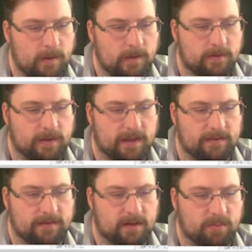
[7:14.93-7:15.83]
So again,
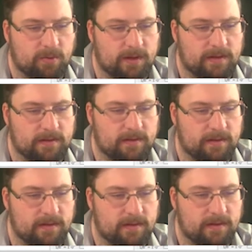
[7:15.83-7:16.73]
center point,
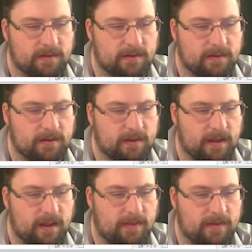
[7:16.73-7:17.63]

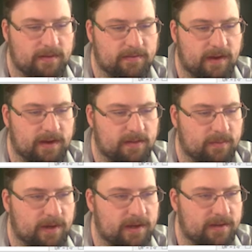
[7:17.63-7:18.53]
and then defining the
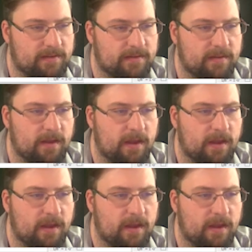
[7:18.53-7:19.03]
radius.